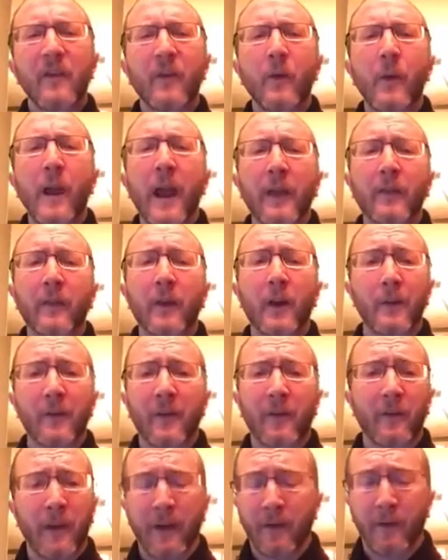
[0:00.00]
So we ask our
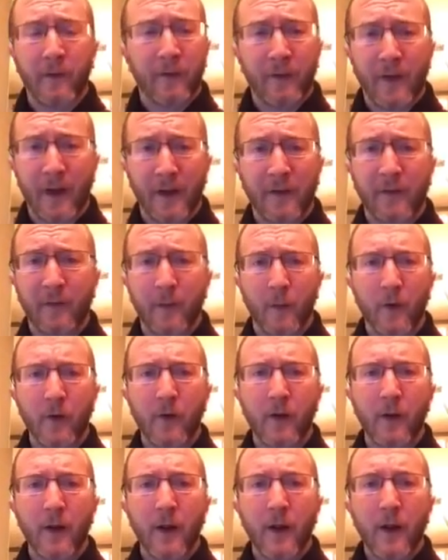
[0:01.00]
MS patients not to
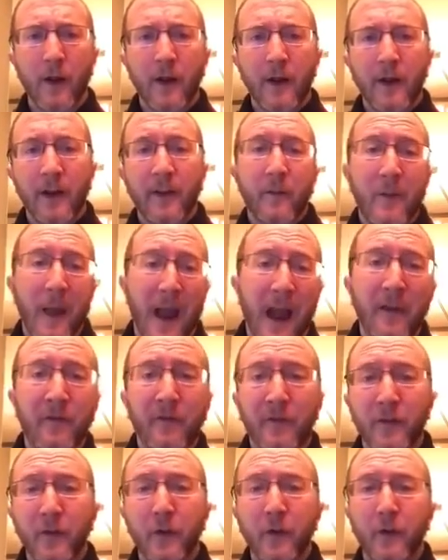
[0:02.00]
smoke. It's
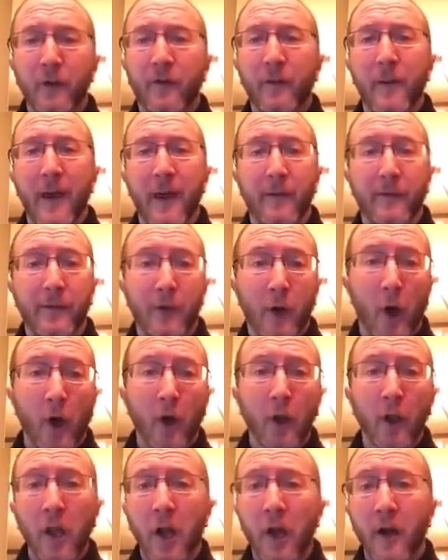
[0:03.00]
bad for you, it's bad for your
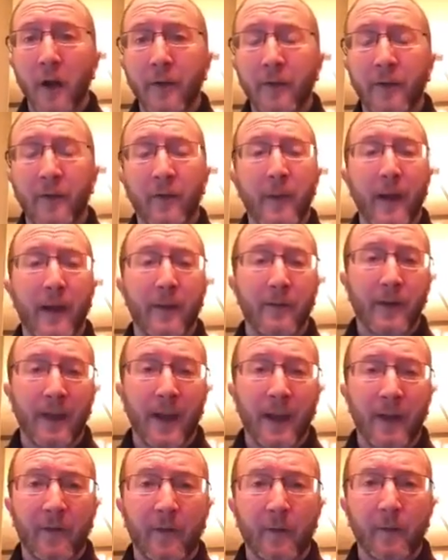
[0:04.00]
heart and lungs, it's bad for
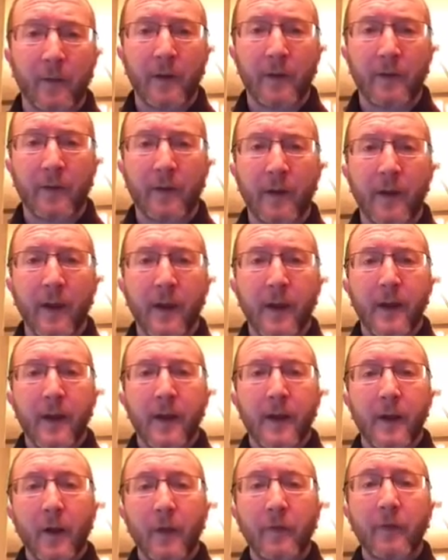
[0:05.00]
cancer risk.
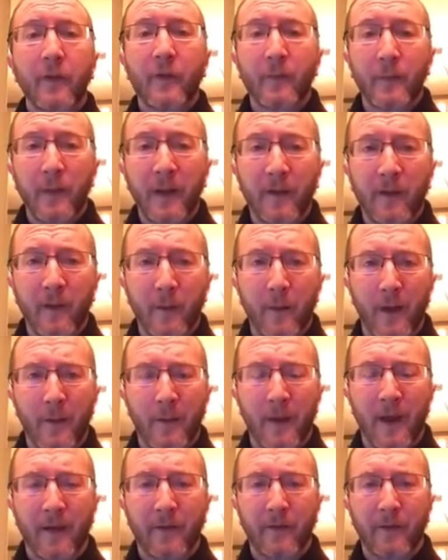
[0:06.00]
It also speeds up
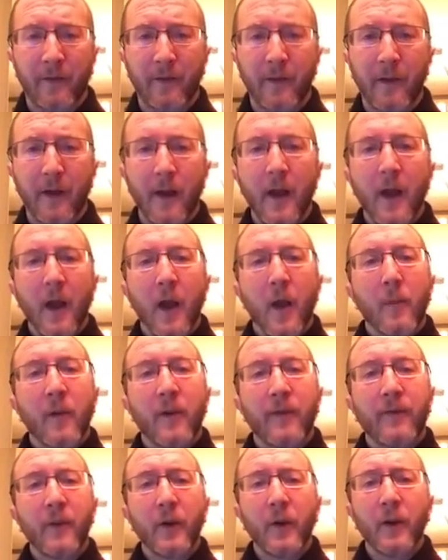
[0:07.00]
MS.
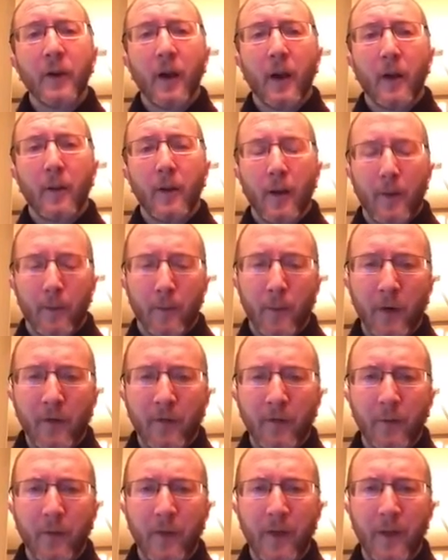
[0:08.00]
But if you're a
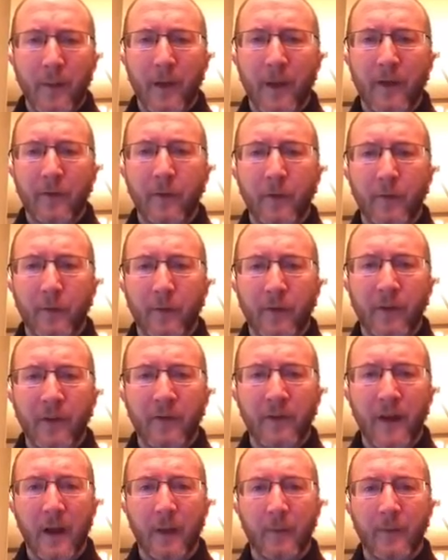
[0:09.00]
person with MS who's
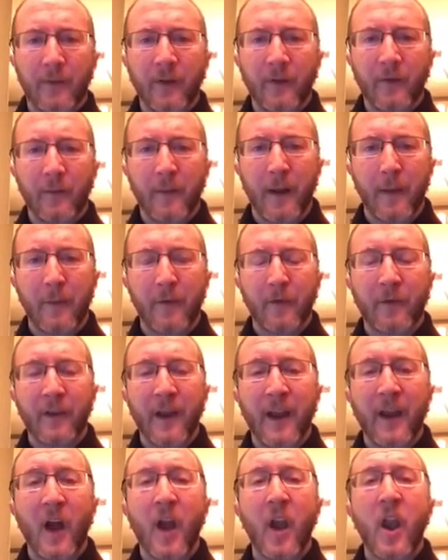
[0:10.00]
received alemtuzumab, there's
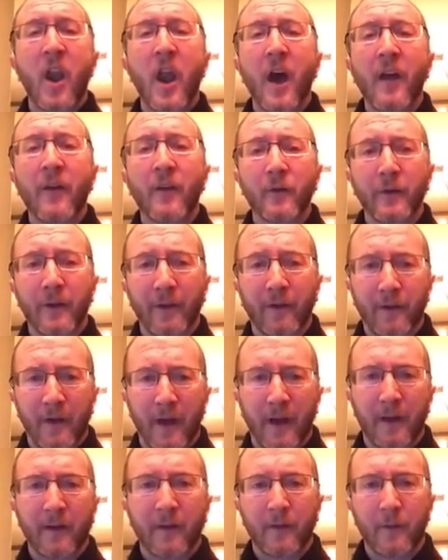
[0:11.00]
yet another reason
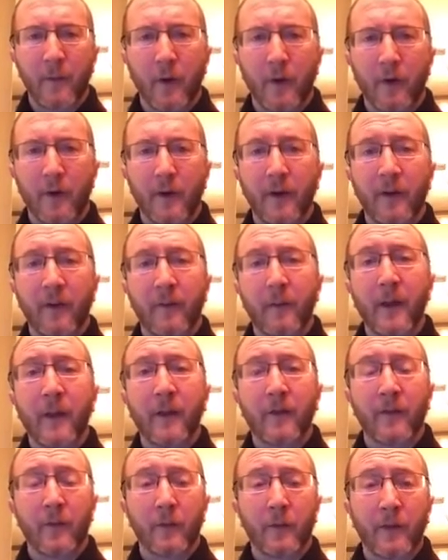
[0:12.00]
not to smoke, and it's
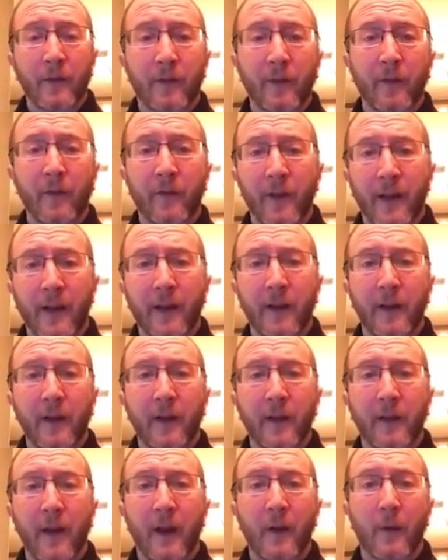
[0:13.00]
because of the risk of
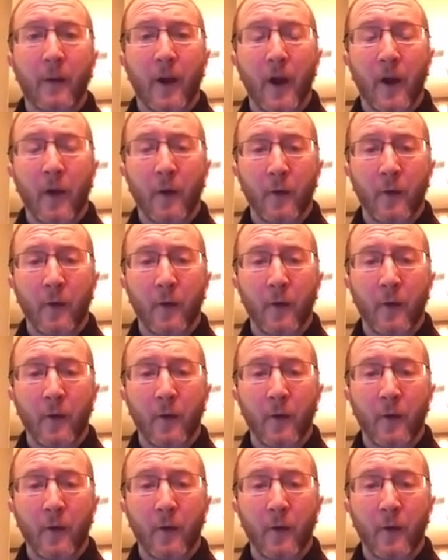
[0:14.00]
secondary thyroid